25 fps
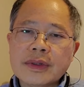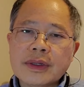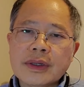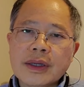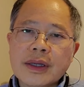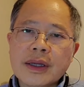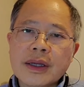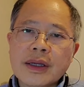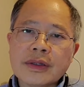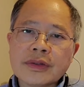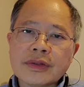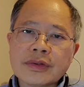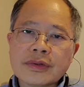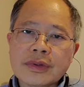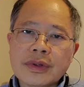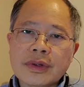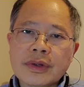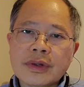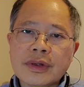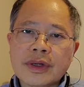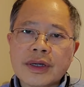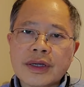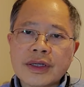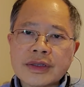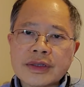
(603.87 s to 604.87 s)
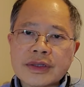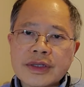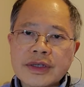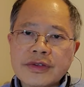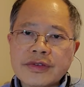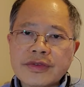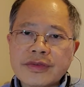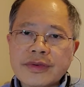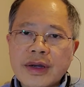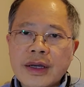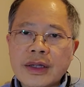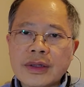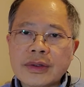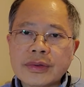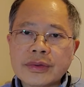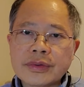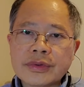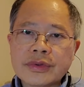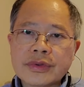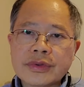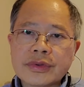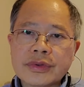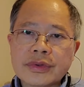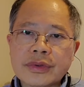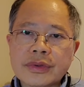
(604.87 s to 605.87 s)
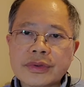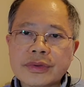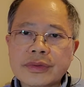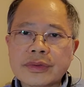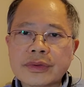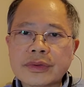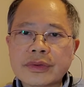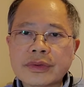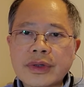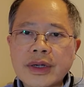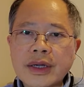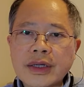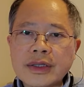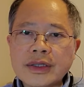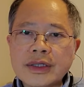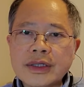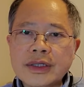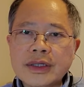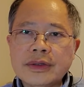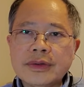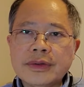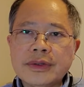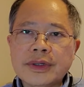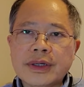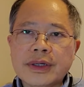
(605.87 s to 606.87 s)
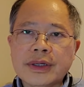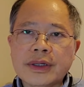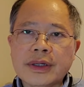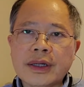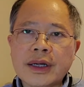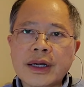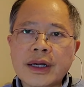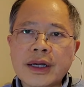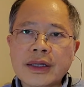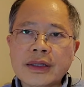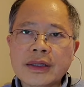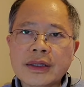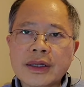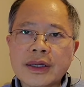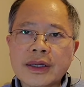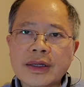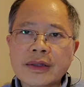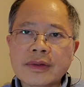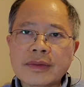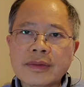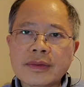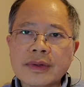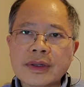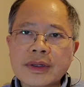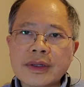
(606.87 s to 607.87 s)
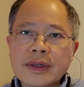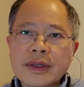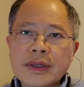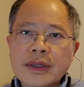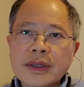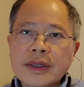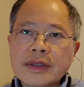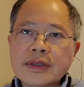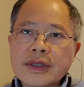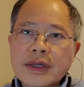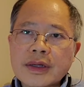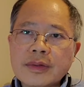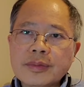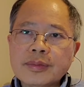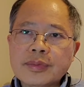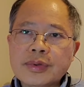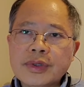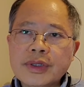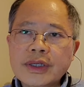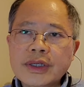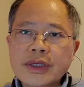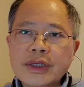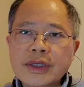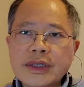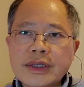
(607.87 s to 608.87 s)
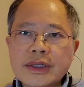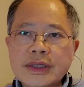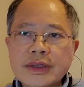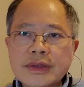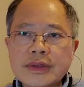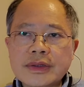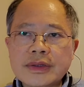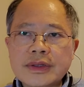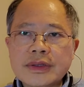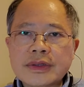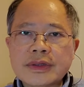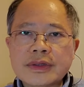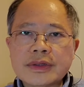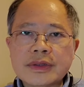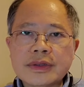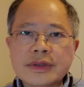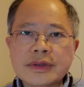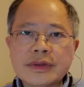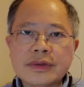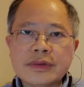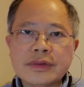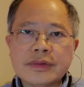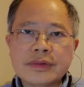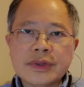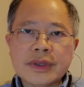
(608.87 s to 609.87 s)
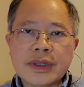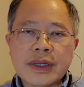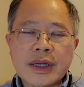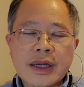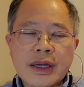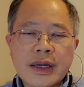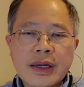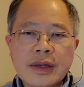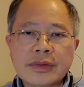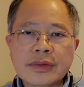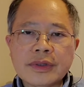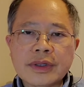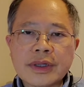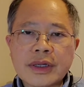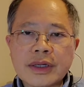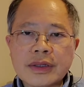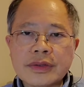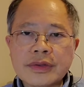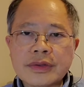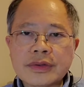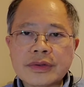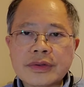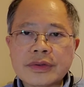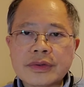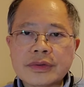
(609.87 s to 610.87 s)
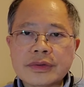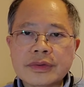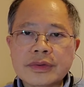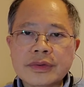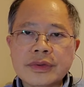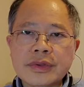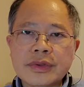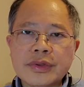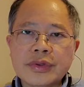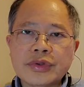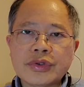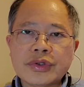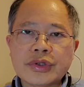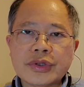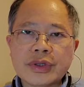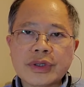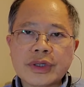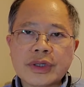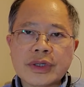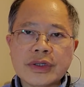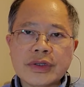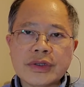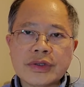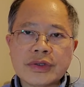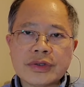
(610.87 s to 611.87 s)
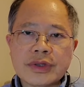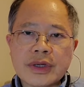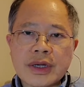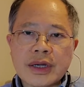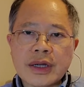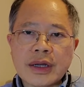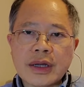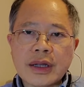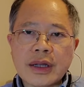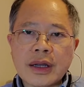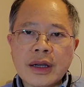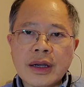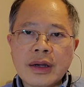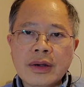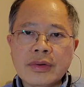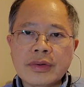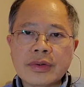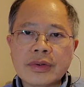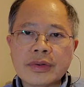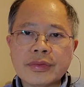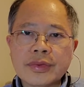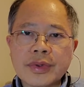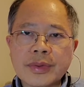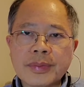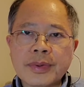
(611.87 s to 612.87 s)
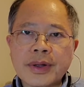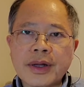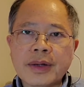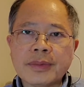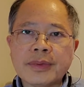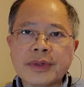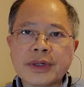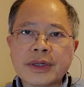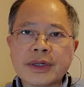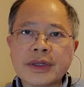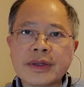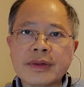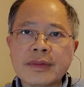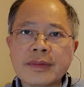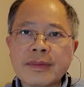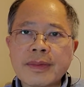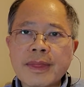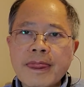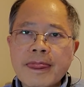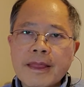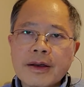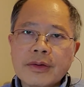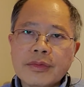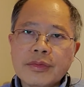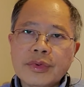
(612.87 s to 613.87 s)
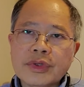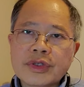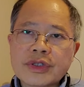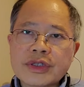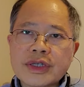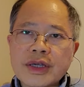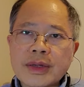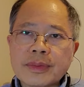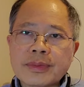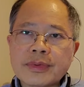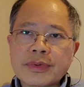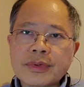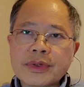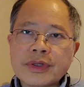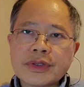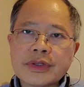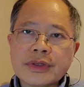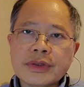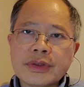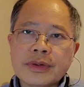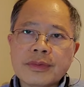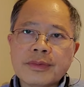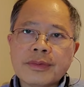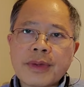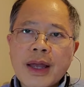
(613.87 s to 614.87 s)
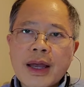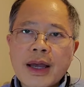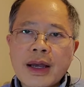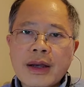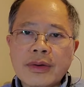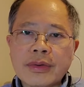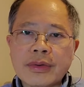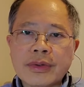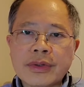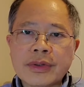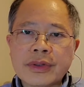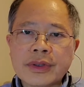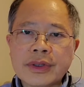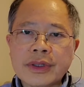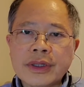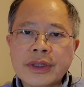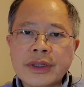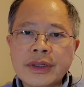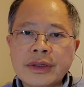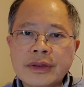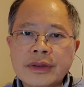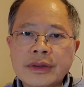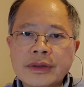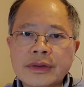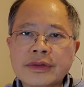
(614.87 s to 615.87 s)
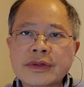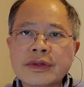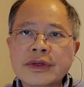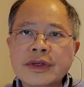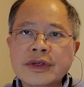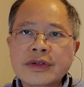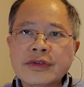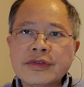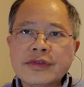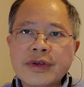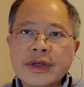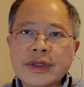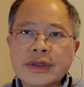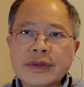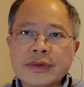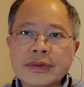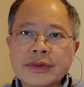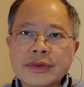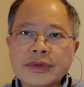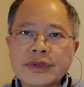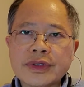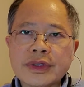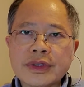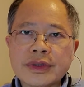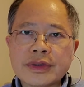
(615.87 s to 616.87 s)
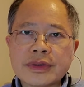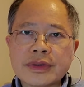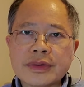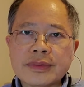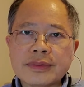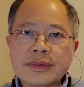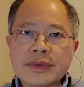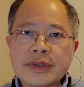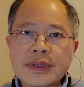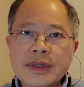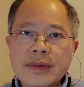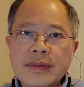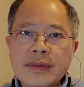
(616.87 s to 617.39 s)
as long as they follow certain criteria and guidelines. Is completely consistent with how the Constitution construct our republic with separation of power in the federal systems.